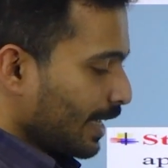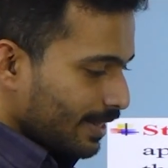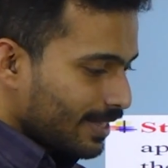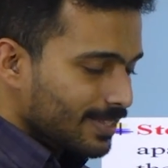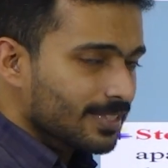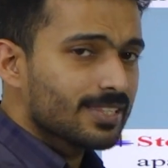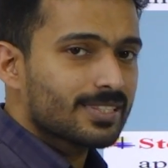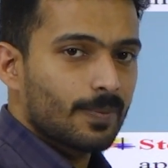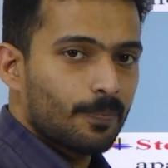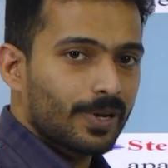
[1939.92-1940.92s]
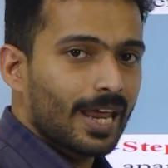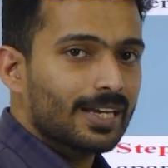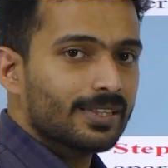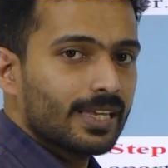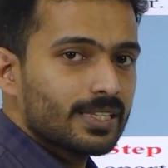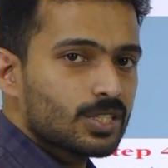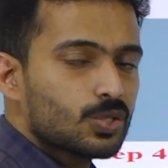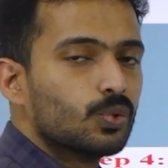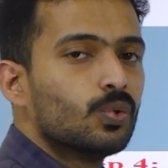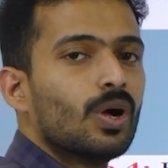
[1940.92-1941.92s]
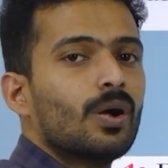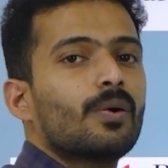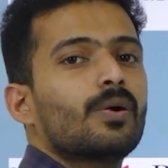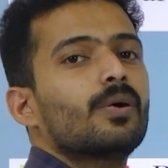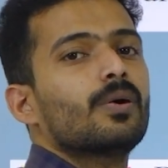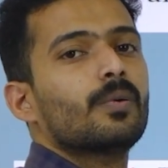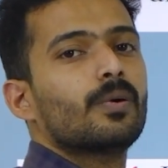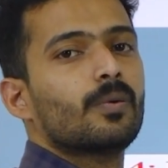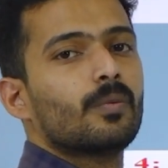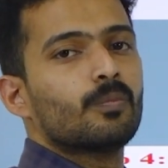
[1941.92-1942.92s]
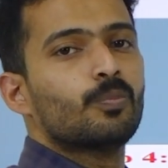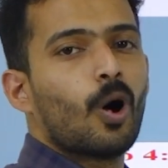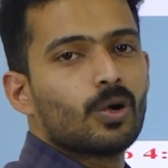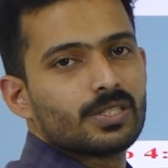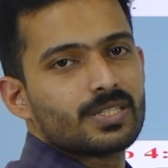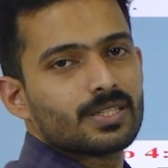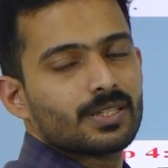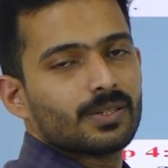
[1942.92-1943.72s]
just separate these two balls.